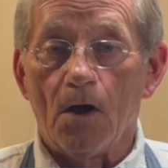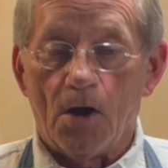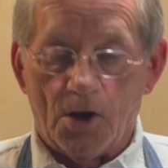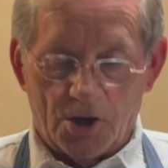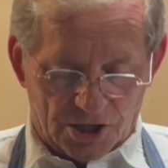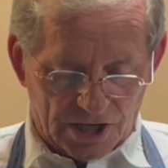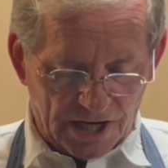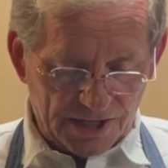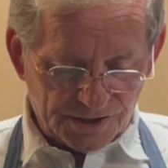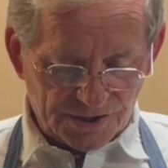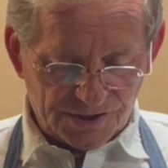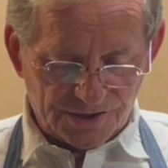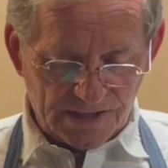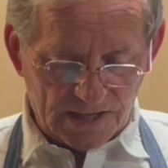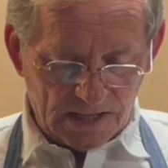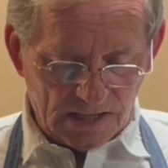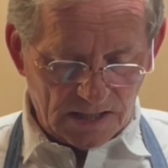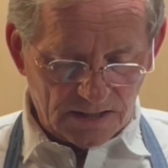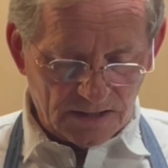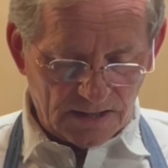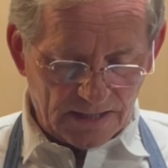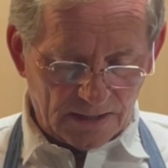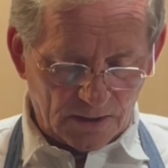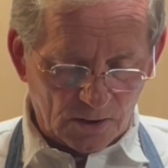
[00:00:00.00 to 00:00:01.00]
You get to see
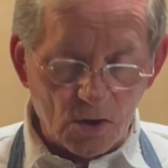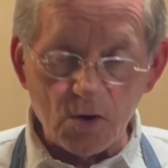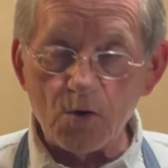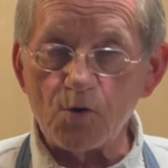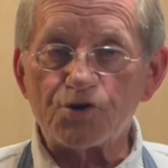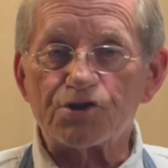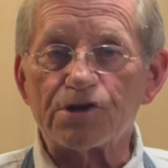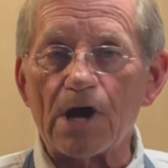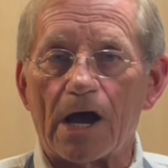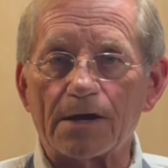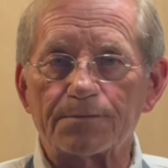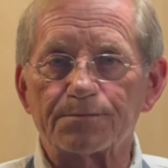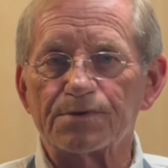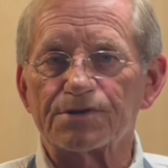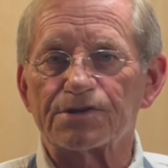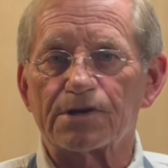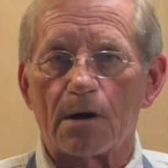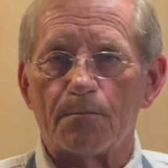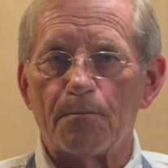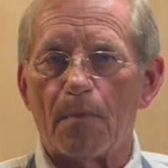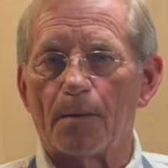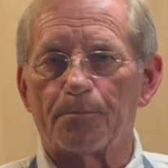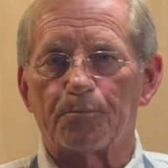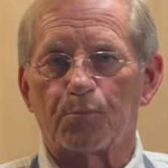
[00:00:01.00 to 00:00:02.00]
anything new Shopsmith's
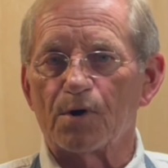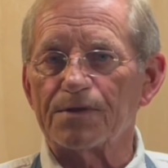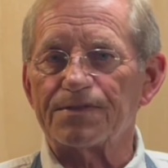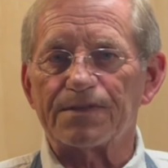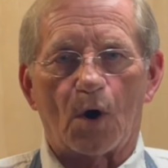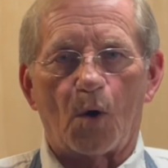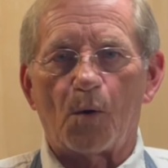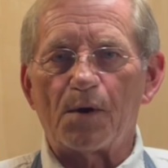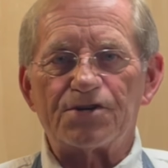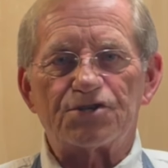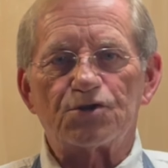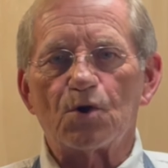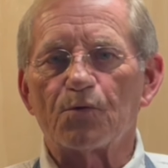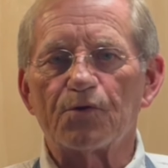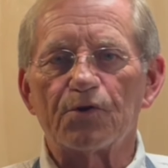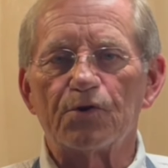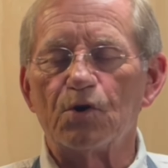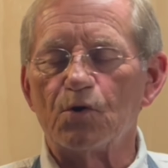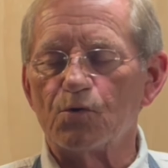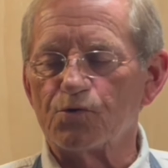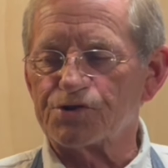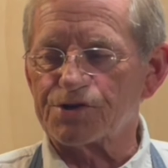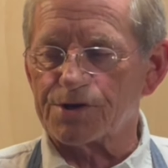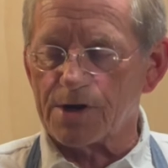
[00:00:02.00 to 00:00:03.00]
come up with. I always show the
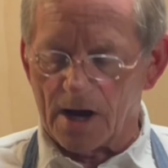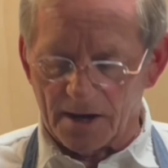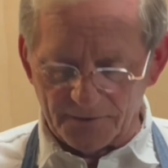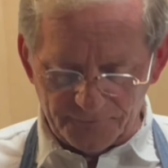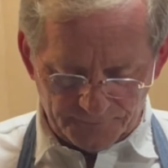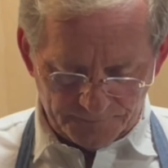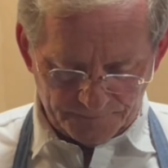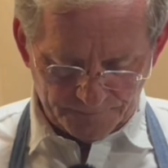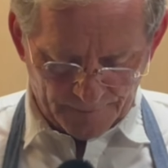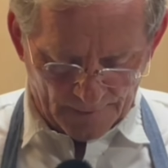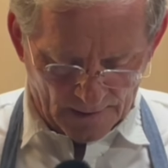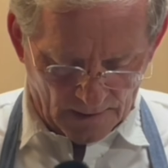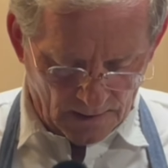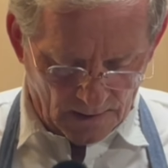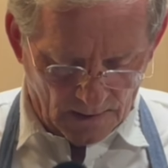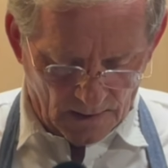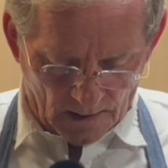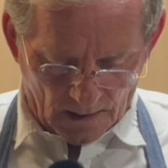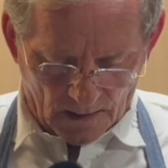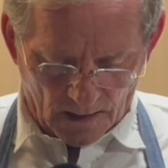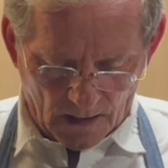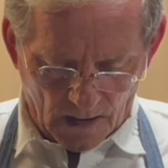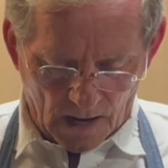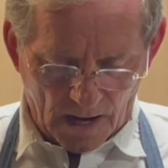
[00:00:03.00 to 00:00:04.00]
new stuff.
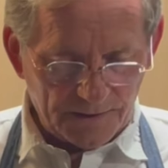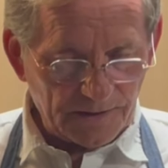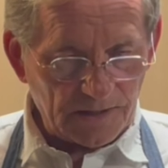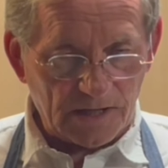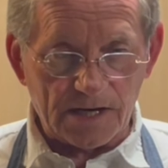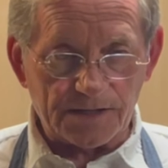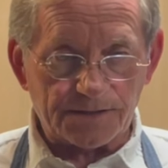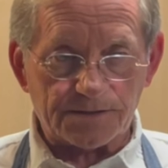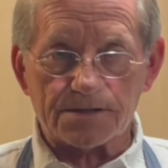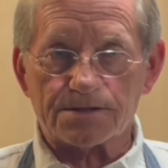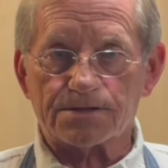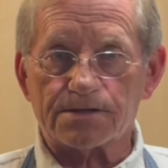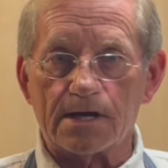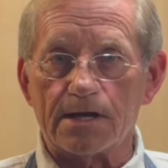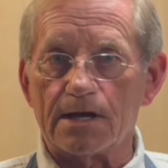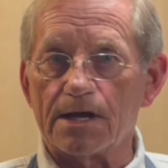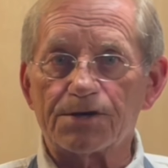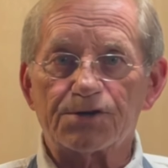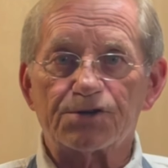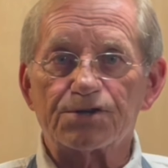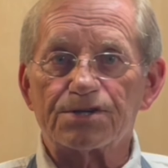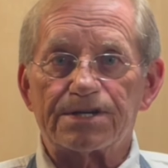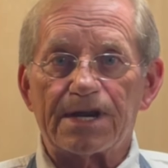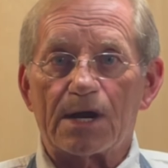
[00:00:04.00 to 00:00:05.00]
And you get to see
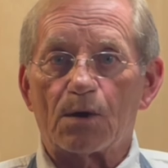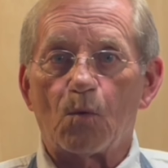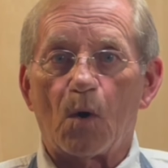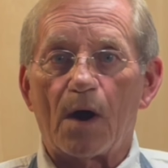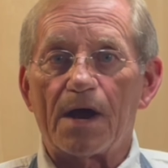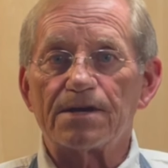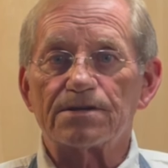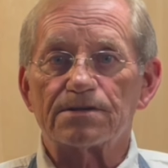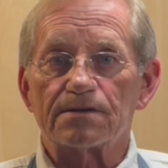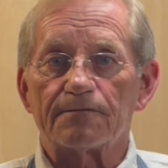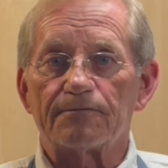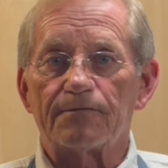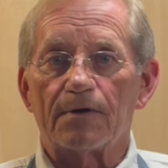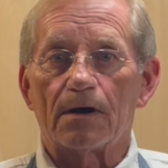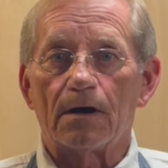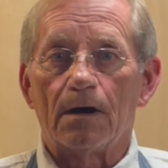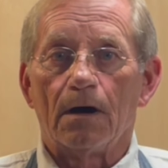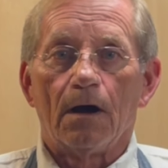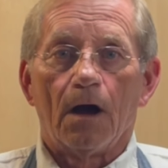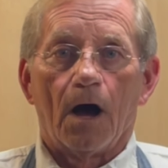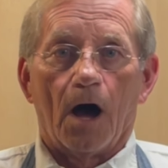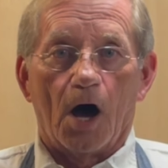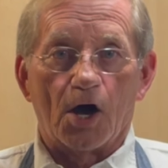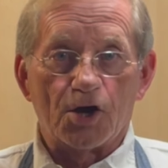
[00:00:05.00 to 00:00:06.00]
interesting ways of
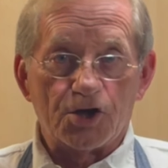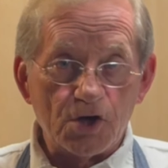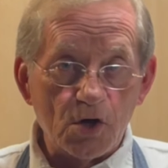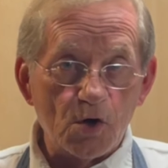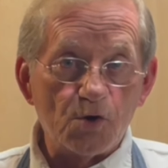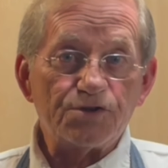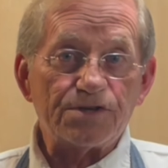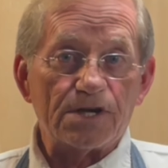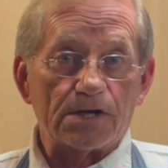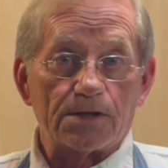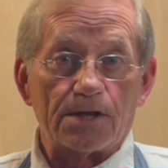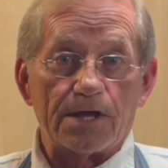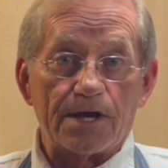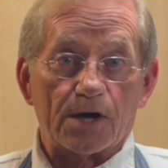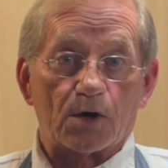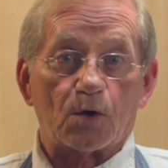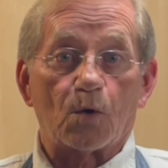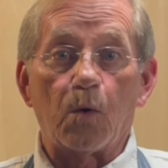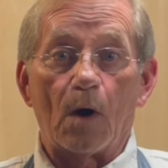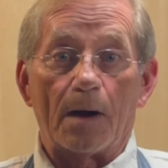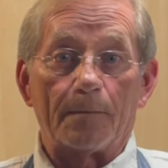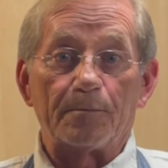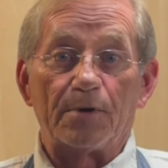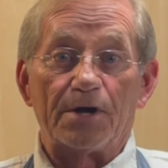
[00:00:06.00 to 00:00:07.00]
using the
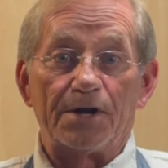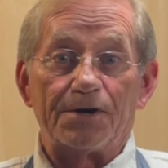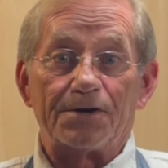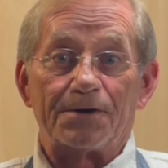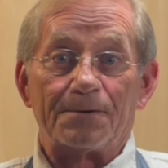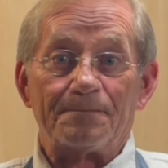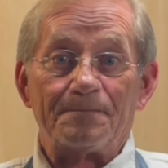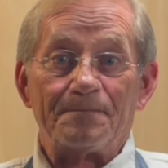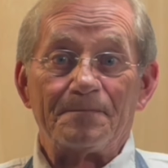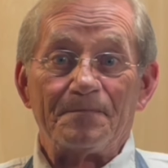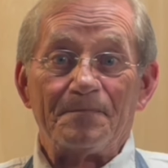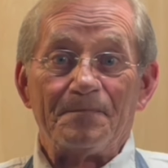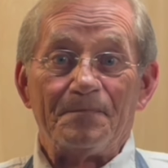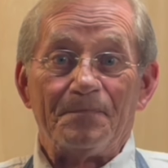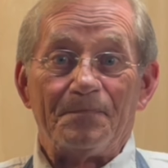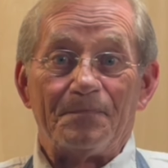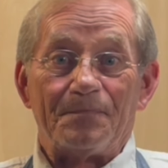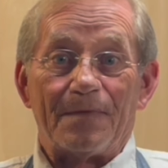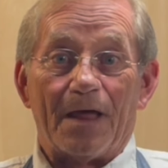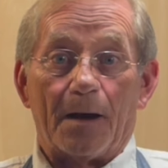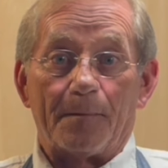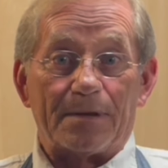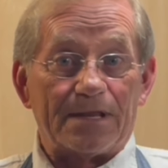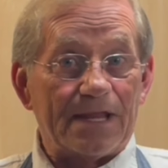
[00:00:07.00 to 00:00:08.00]
equipment.
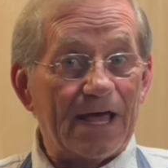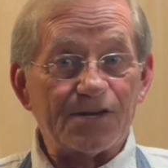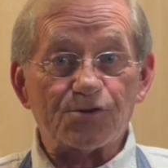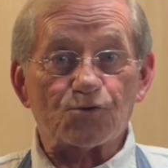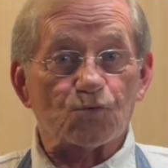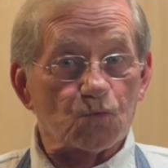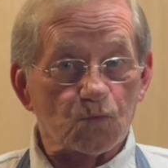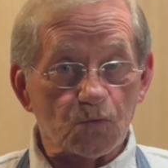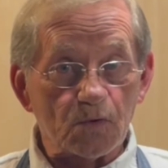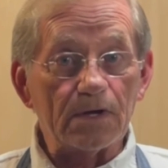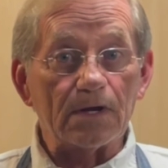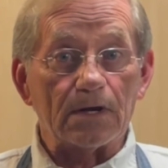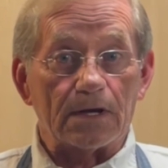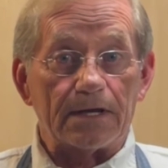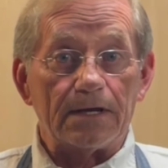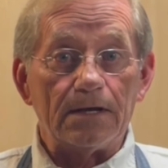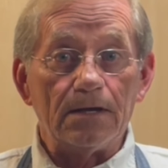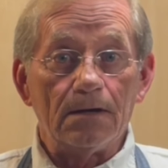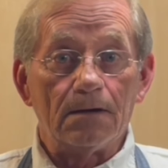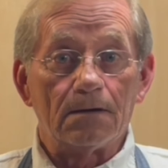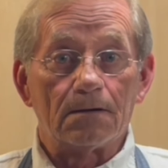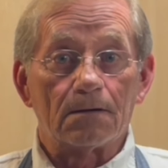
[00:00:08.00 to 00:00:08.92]
I mean, that's really